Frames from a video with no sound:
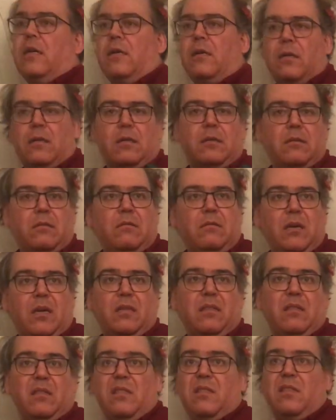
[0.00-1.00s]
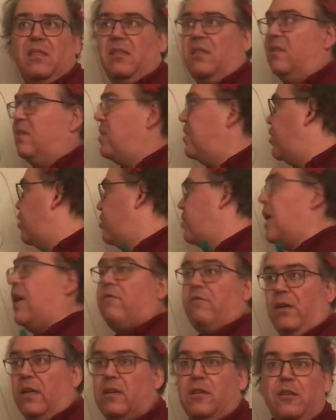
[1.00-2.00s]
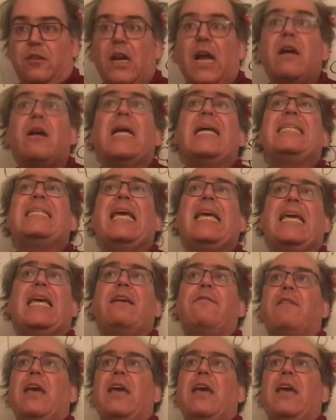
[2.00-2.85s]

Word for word: they're you're not you're not taking